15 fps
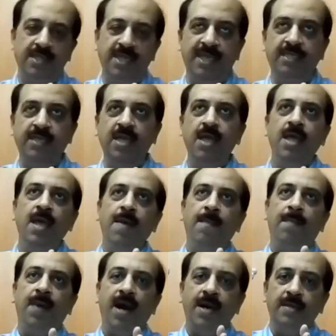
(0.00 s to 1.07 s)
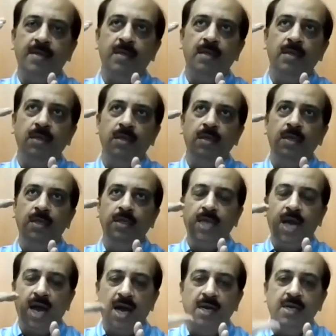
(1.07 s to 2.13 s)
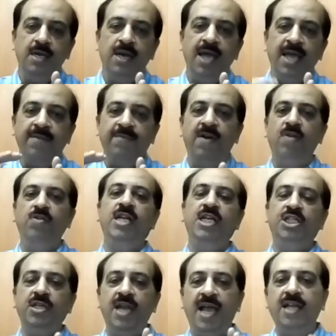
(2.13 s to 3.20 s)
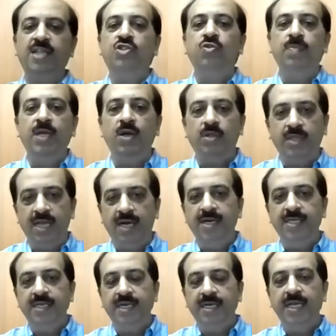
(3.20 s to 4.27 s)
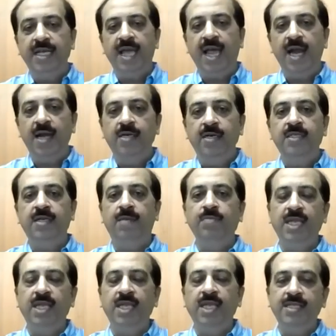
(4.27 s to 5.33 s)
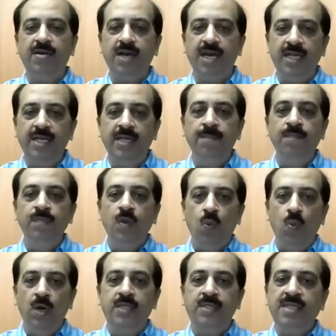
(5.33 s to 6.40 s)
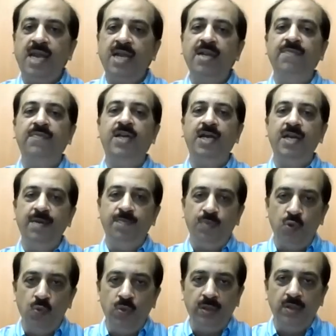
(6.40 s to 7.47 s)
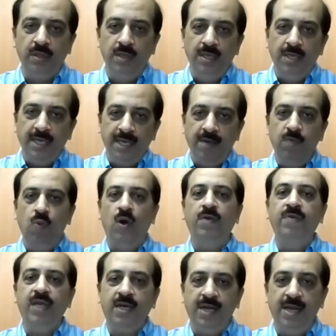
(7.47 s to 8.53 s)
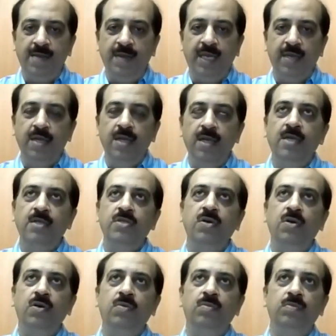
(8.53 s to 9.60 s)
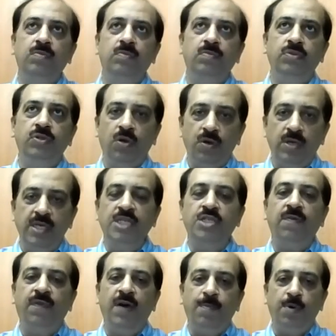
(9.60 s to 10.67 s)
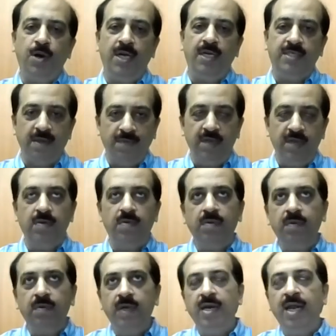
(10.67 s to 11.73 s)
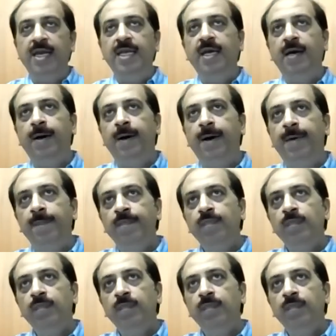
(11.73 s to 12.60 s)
things, but the underlying foundation has to be authenticity and some things that really work scientifically proven in what we are claiming. So each of our products, and we are really a